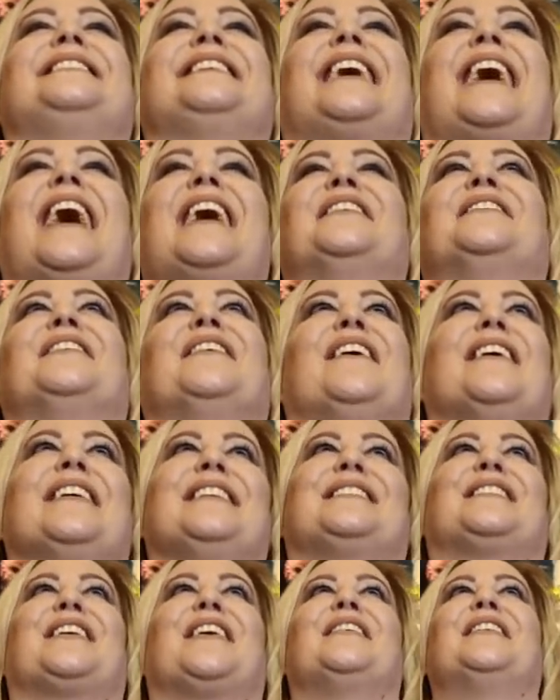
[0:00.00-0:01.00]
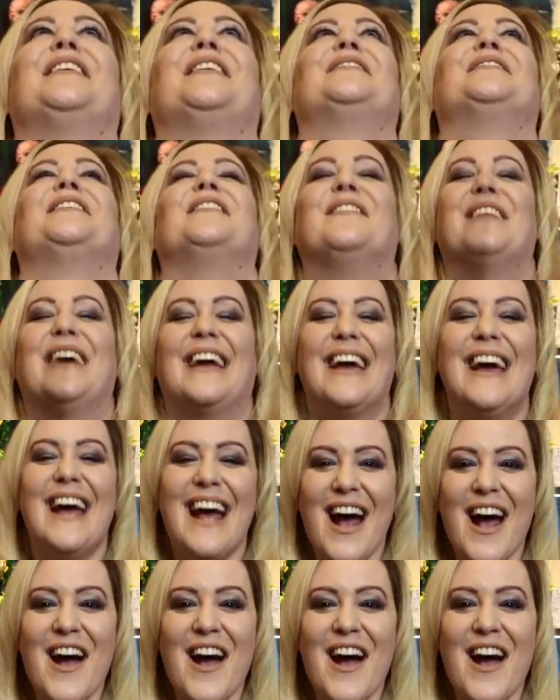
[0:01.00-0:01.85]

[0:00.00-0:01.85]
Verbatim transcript: again. What is going on with me?